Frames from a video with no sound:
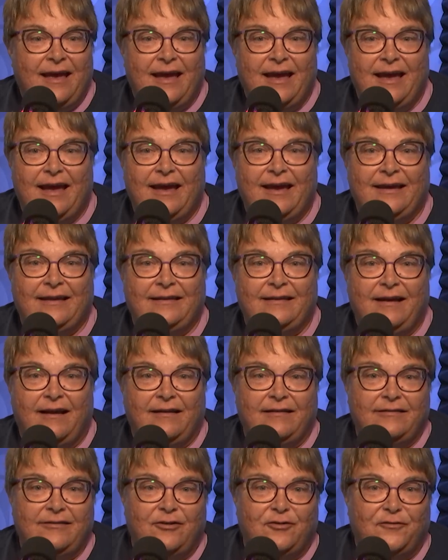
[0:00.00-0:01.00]
And I
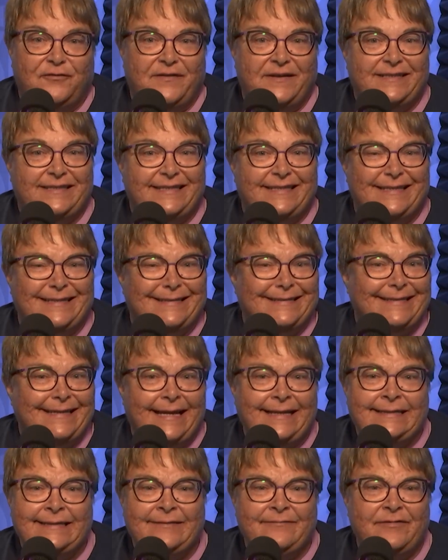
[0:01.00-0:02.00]
don't know if it's the
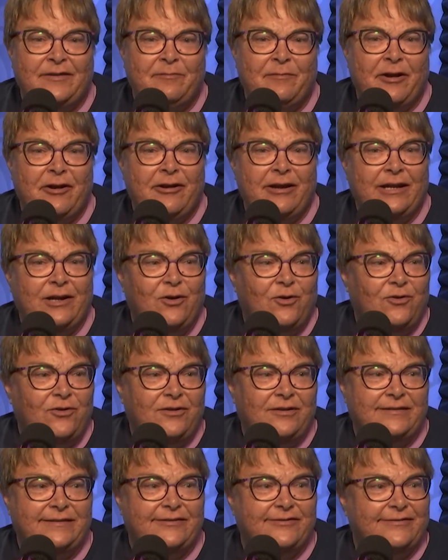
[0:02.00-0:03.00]
scent of the
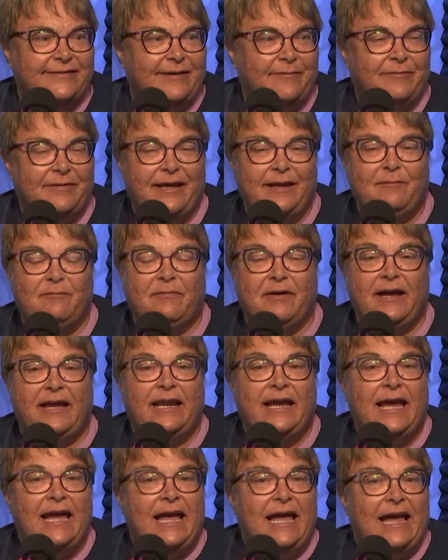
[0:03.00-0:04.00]
marigolds or something, but
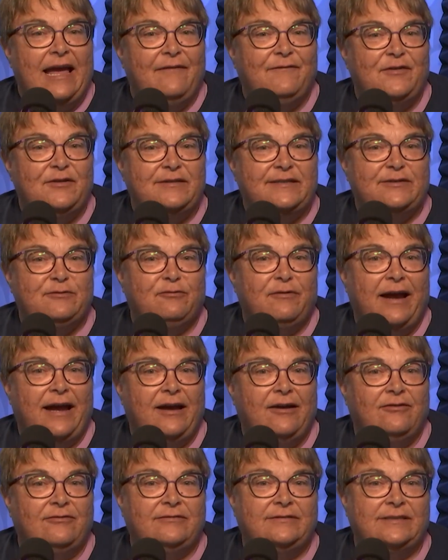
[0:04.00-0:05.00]
mm-hmm. if you
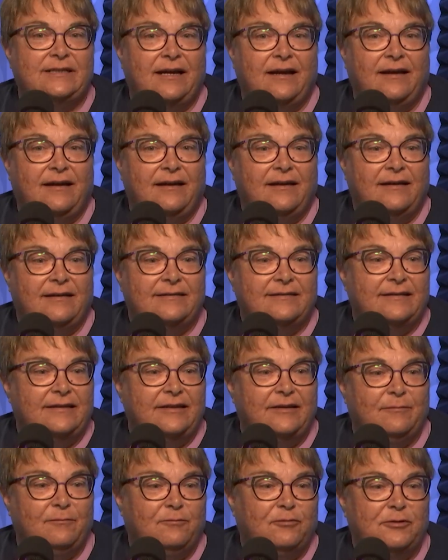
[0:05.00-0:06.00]
surround uh,
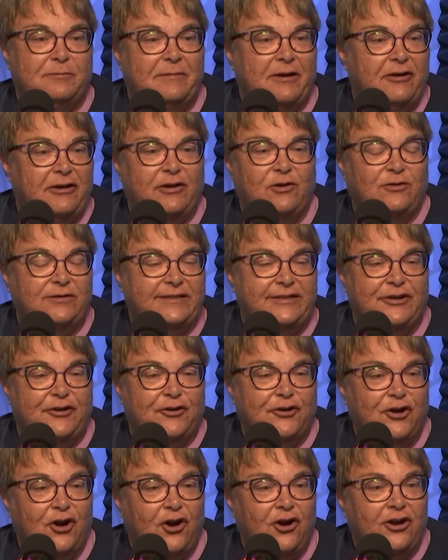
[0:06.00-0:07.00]
put marigolds in your
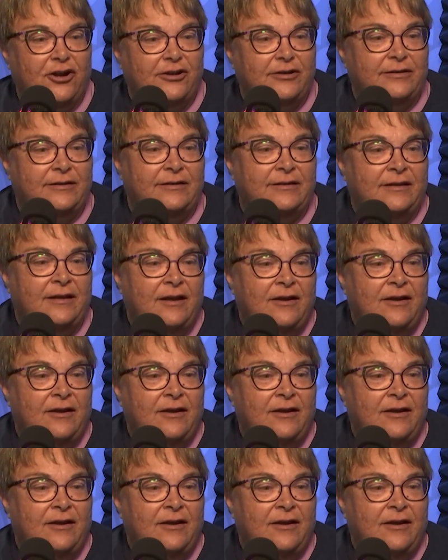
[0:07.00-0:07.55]
garden